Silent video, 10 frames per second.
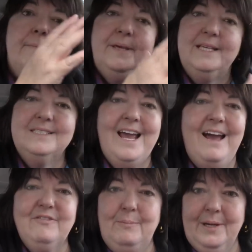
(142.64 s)
because I
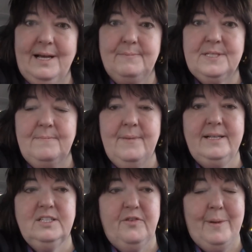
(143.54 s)
have to pick up some
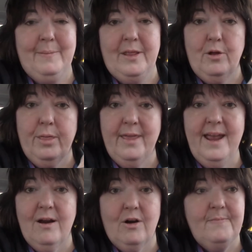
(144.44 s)
meds for my mother
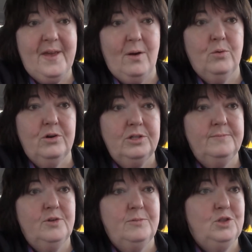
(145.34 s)
there that were
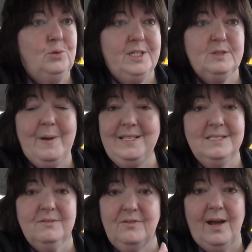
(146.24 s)
too
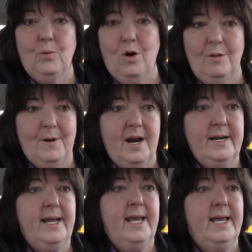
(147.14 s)
expensive at Walmart,
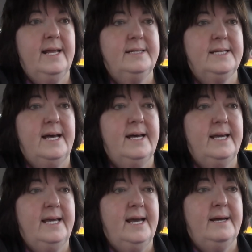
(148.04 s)
and
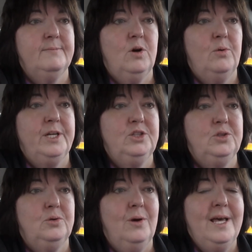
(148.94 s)
I am going
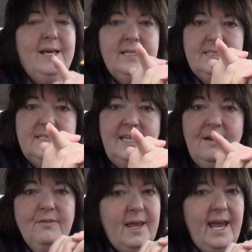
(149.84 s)
to see
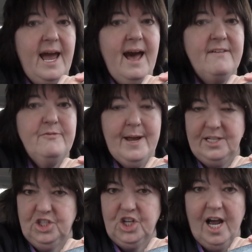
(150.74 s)
if they have
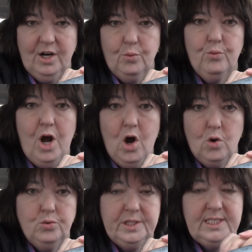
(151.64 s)
my chuck
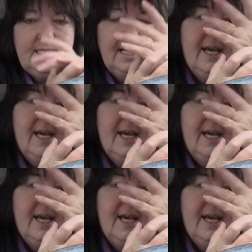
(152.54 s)
roast.